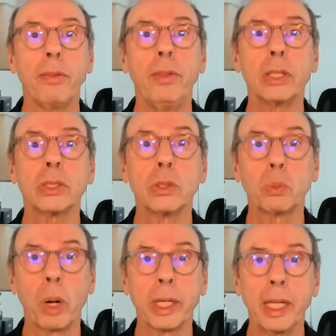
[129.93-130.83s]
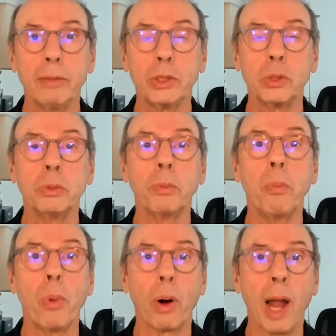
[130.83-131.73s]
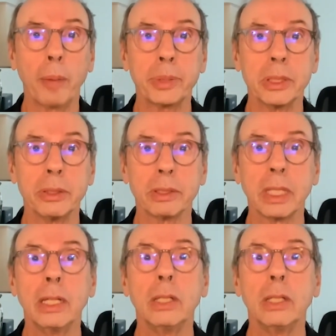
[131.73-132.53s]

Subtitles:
This is what gives you more options